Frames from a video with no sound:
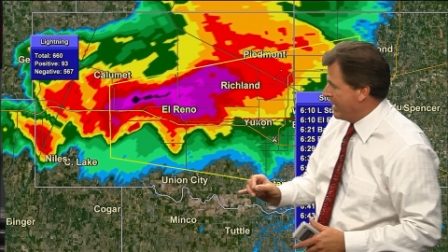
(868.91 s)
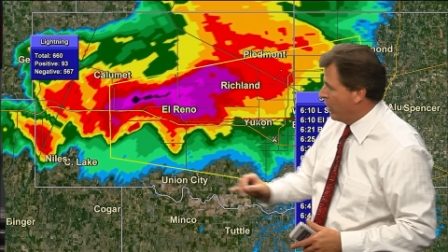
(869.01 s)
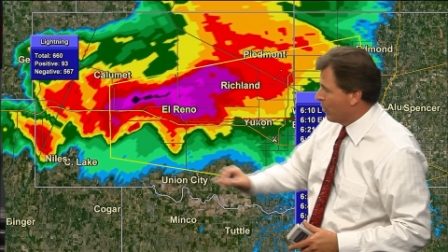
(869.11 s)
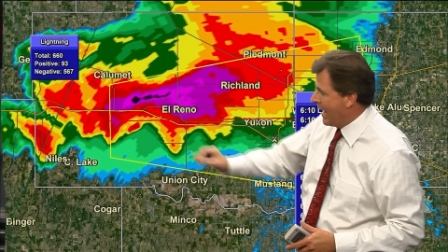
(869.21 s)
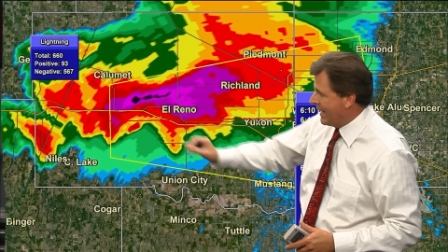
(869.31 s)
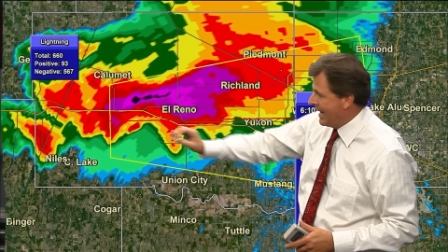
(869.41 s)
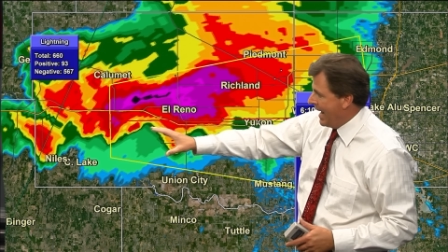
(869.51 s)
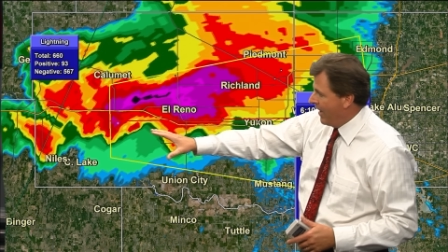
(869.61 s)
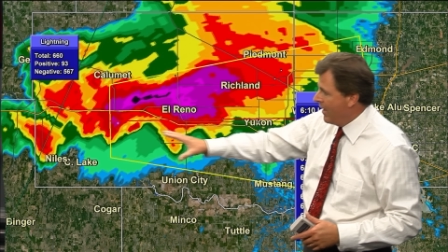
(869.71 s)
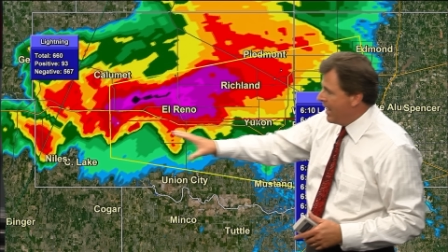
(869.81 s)
Reno right
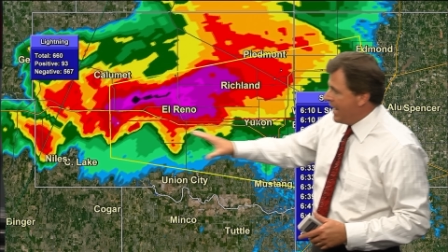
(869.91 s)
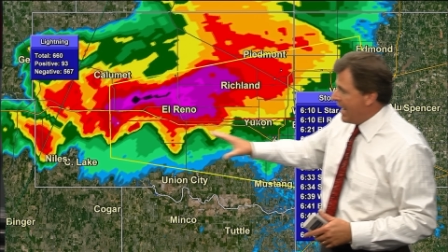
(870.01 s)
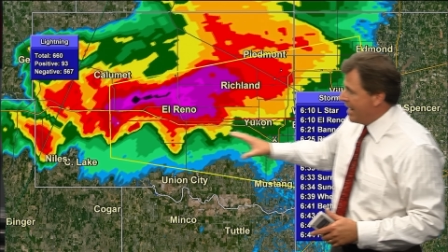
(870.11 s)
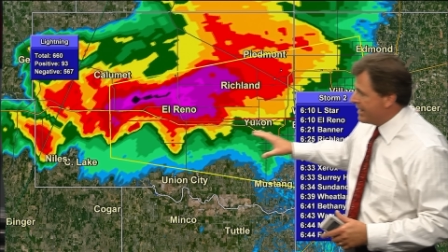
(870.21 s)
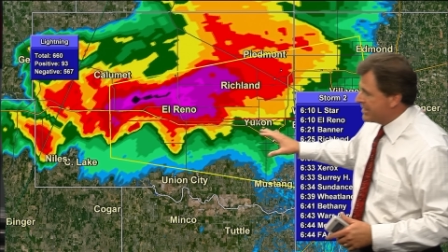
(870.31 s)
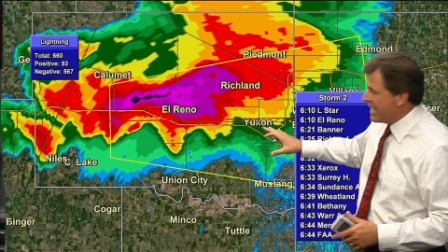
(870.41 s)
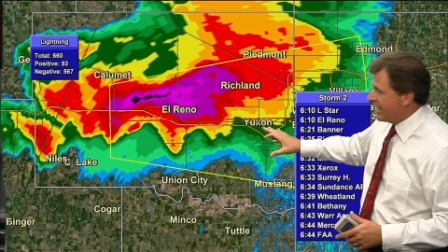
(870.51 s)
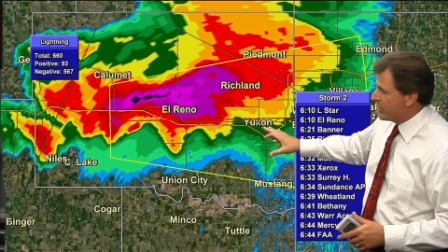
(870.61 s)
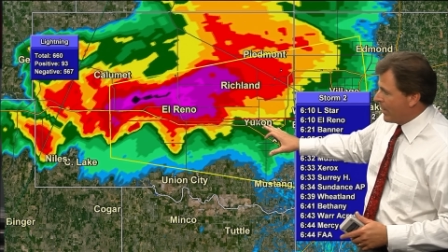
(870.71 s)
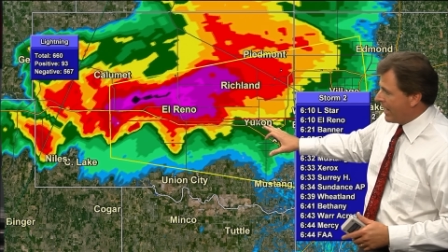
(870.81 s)
now, and it is
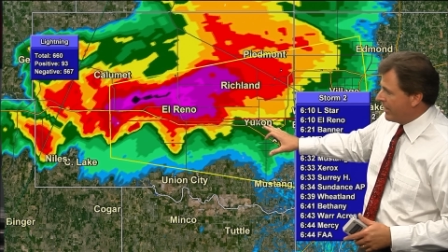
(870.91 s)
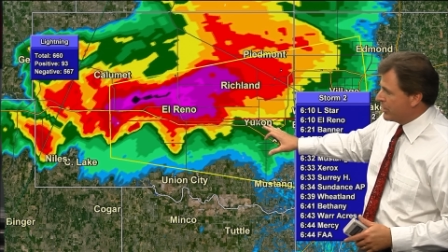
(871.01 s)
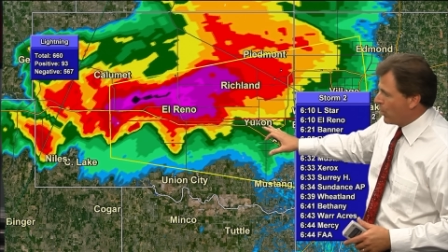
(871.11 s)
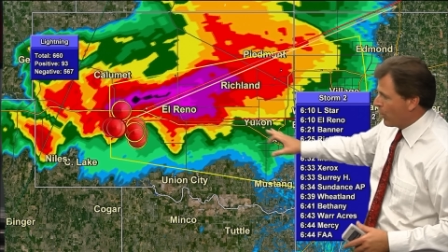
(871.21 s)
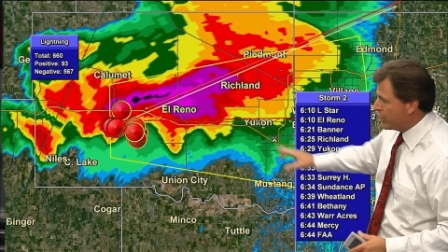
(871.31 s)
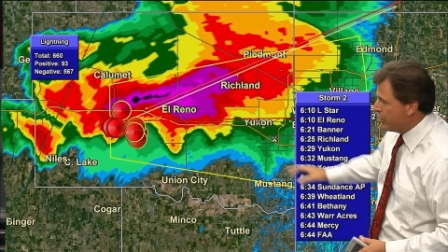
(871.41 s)
heading directly toward